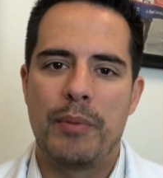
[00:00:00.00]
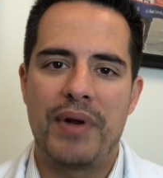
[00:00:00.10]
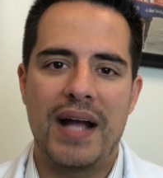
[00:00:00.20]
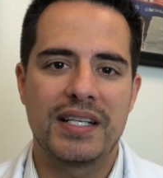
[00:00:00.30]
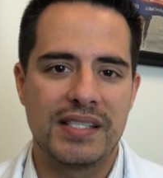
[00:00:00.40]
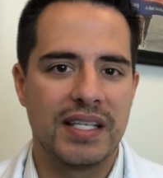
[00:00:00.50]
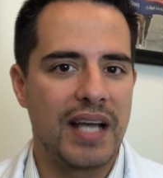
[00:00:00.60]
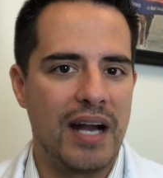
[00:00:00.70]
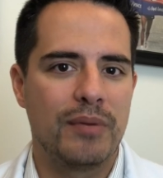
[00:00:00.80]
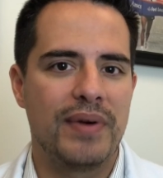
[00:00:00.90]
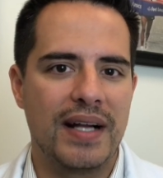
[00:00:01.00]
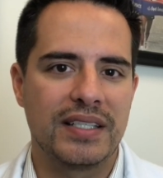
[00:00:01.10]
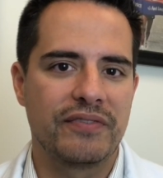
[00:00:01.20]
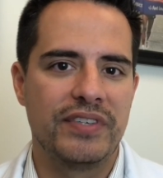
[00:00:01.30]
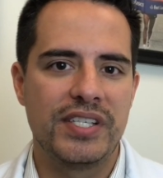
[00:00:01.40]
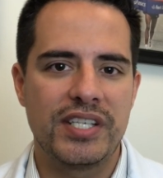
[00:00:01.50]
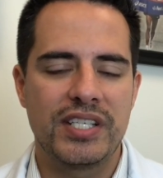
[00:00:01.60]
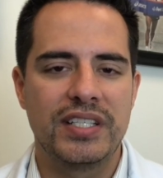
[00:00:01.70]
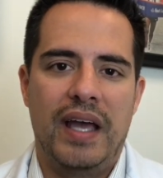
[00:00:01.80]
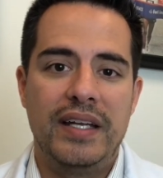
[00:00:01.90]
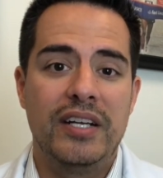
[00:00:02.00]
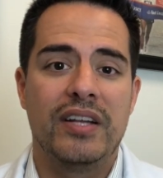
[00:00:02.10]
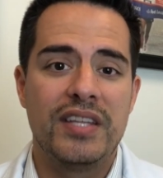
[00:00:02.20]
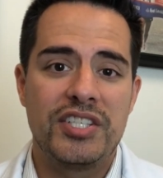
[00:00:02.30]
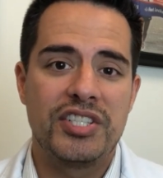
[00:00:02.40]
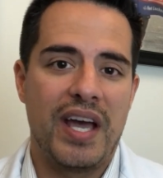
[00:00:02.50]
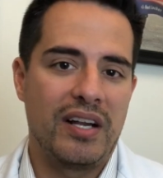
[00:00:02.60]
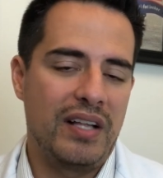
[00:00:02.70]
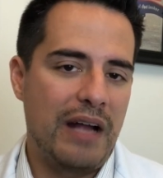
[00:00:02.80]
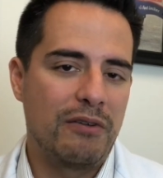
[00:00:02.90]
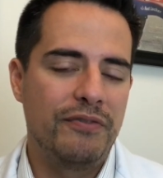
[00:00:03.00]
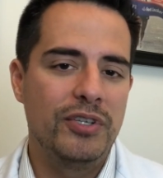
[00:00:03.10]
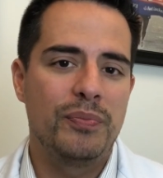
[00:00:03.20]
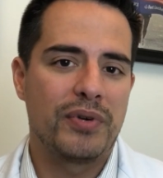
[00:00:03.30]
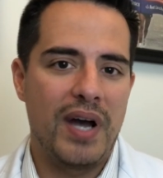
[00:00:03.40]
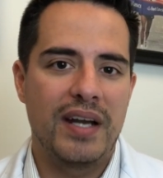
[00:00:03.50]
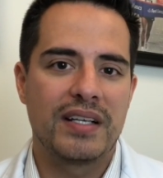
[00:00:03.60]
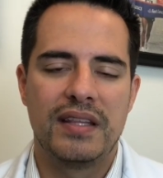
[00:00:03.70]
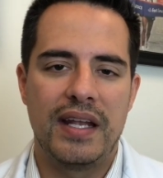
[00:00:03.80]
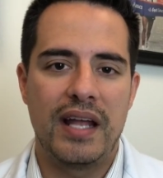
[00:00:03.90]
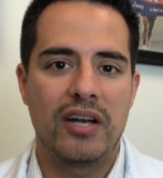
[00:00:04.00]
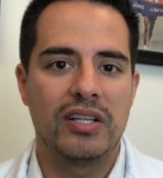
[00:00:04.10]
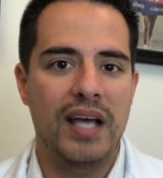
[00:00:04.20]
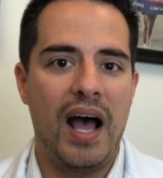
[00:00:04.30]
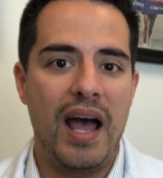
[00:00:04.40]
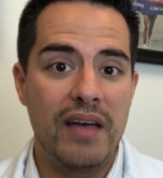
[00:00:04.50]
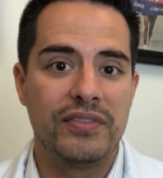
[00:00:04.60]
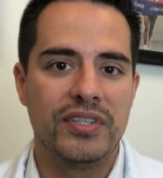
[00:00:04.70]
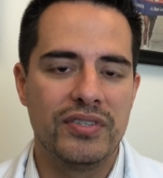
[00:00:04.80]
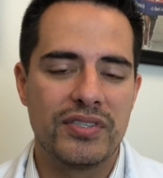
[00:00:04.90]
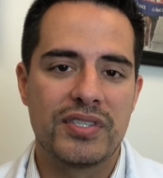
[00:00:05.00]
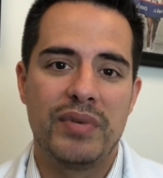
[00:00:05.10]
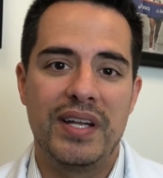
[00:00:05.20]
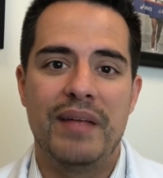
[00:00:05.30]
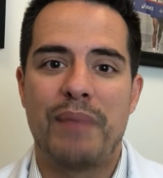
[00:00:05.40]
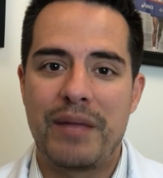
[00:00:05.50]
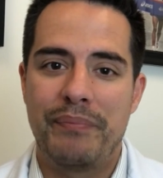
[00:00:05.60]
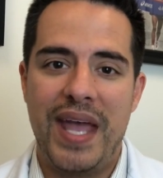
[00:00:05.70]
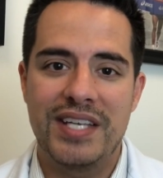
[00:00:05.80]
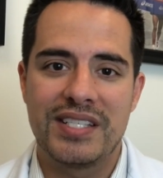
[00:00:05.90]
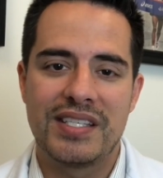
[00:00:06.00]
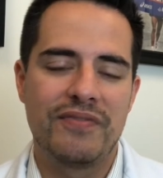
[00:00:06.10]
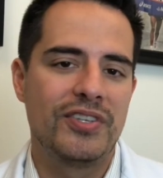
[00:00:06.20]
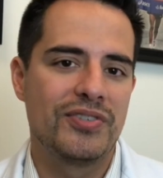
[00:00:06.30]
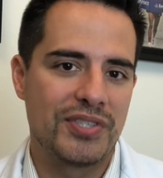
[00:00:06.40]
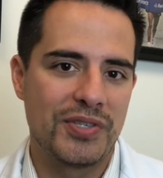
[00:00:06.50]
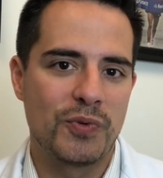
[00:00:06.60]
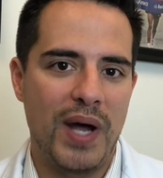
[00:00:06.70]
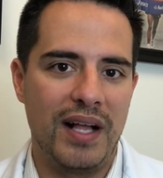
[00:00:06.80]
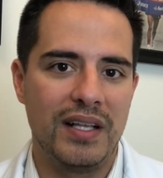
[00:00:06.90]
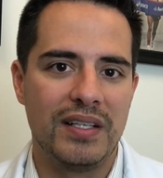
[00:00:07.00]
a practicing chiropractic physician, and here on this channel I review products that not only I have used, but my patients have used as well.